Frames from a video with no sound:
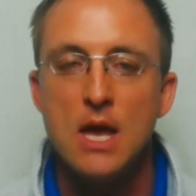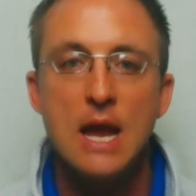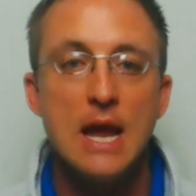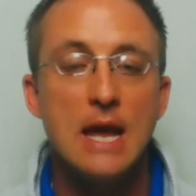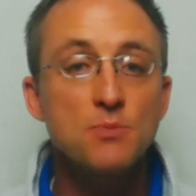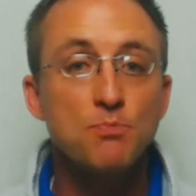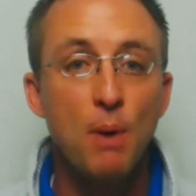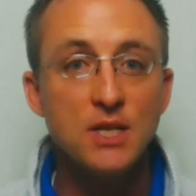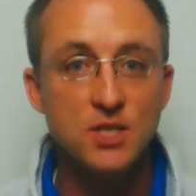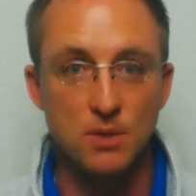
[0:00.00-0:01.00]
It is
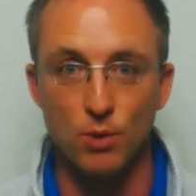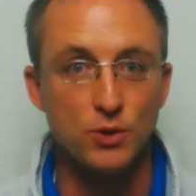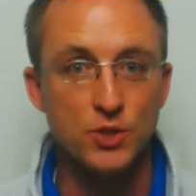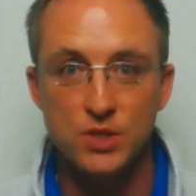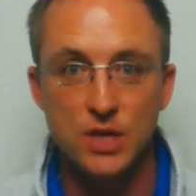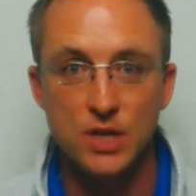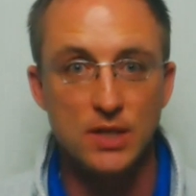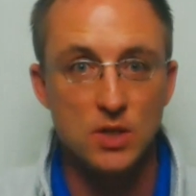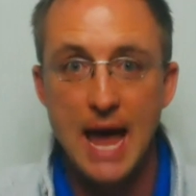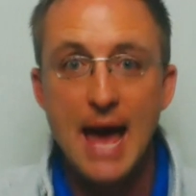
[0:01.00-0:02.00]
possible, since
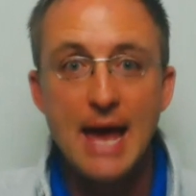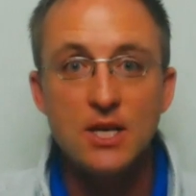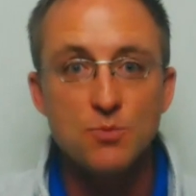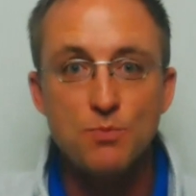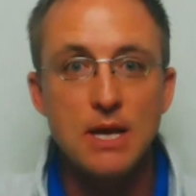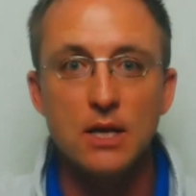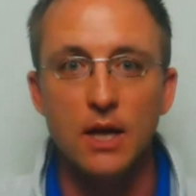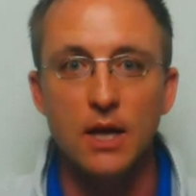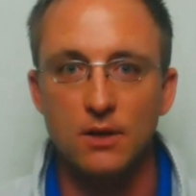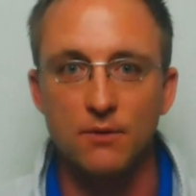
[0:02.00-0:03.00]
data is being
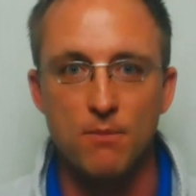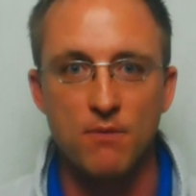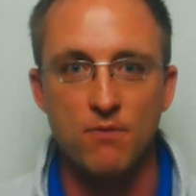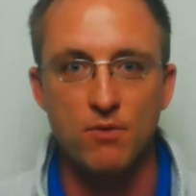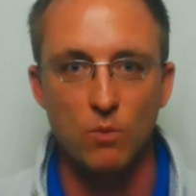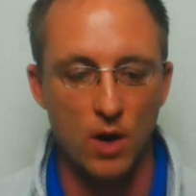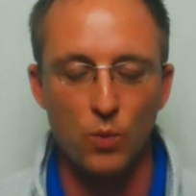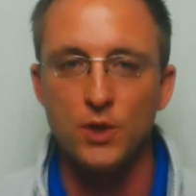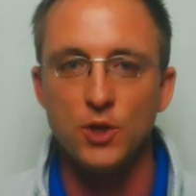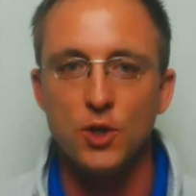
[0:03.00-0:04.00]
collected from everywhere,
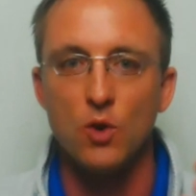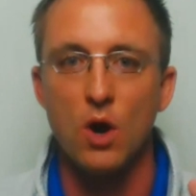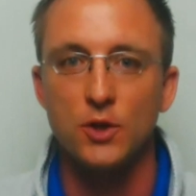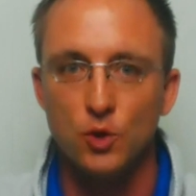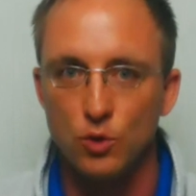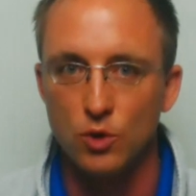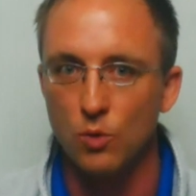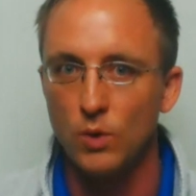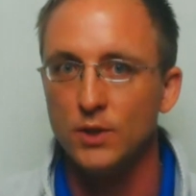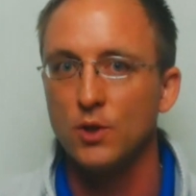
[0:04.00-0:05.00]
when you're on Google,
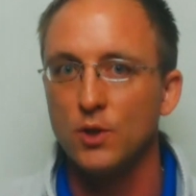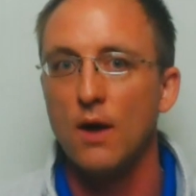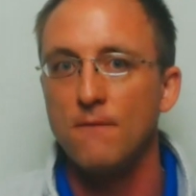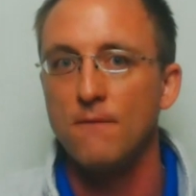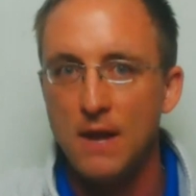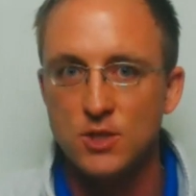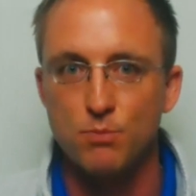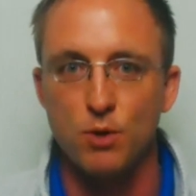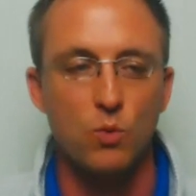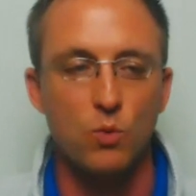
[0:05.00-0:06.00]
when you're on
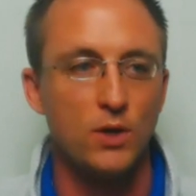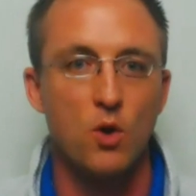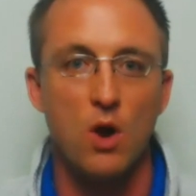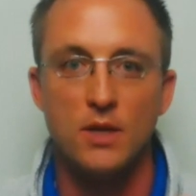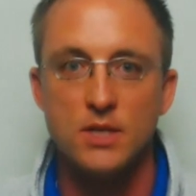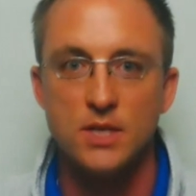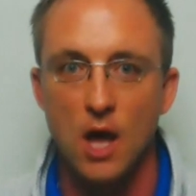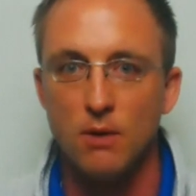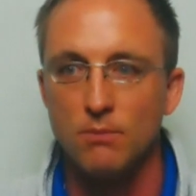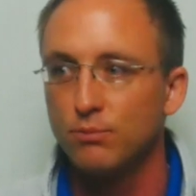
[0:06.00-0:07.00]
Facebook, when you're on Yelp,